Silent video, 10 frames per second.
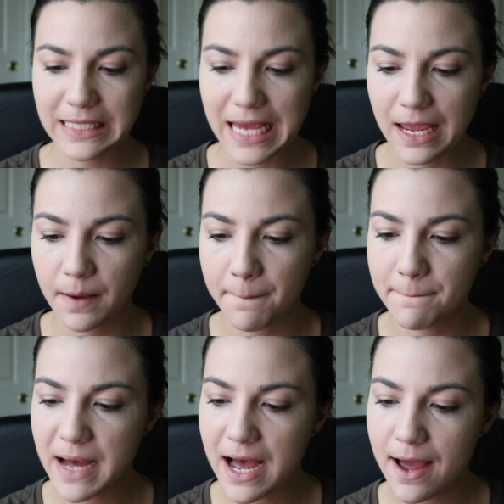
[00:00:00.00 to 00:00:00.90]
take
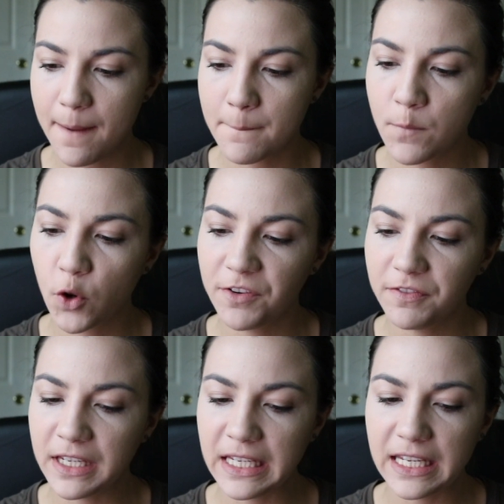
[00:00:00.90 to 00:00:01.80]
my
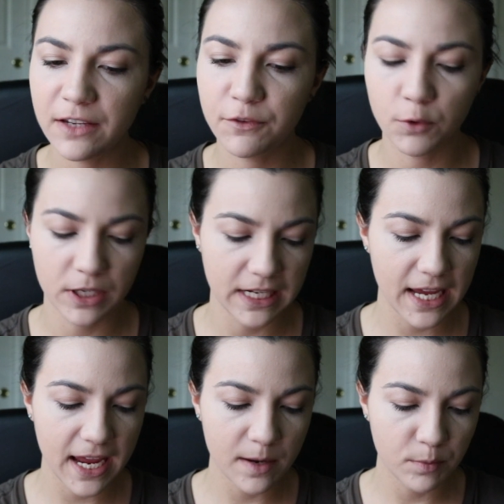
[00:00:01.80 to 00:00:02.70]
Morphe
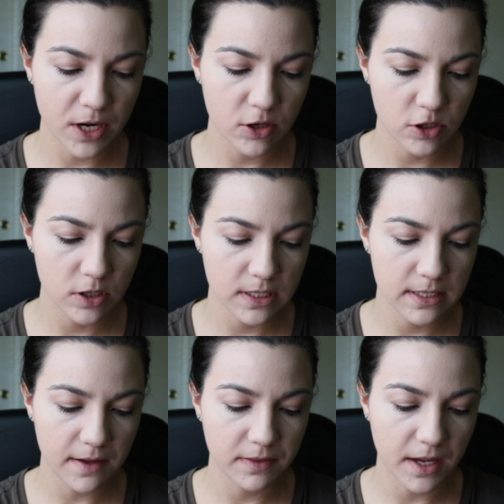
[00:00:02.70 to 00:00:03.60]
E48 brush to
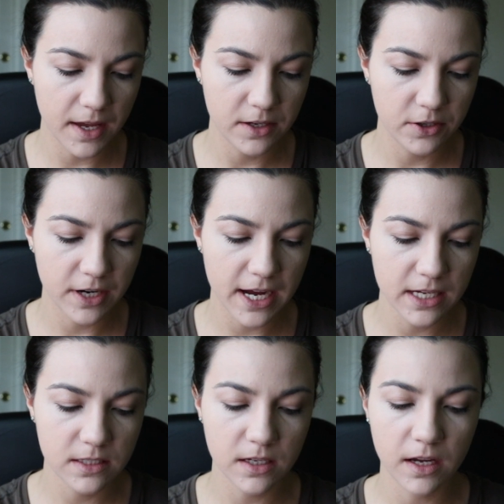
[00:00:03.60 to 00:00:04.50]
set the under
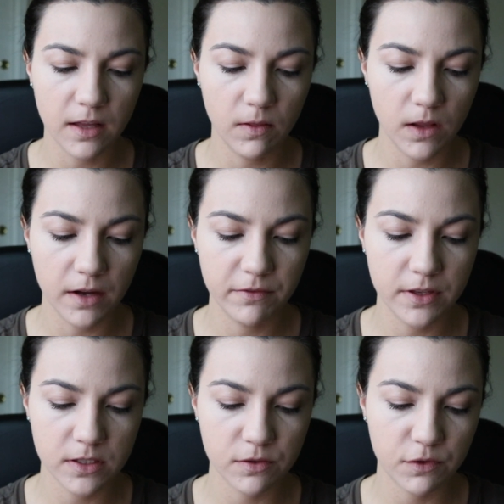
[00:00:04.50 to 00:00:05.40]
eyes. I love
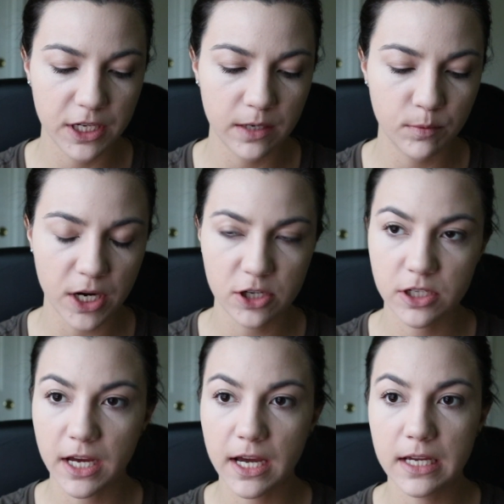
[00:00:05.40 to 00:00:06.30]
this freaking brush,
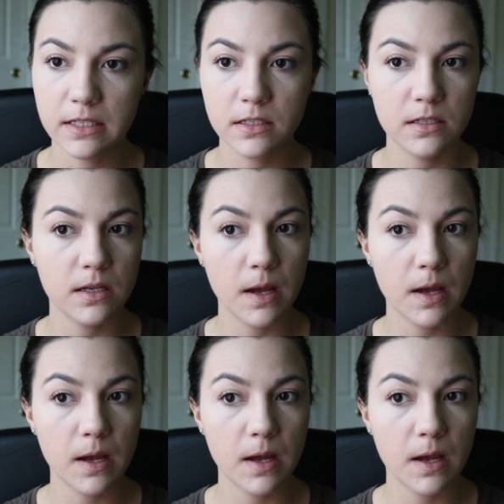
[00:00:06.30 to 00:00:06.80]
guys.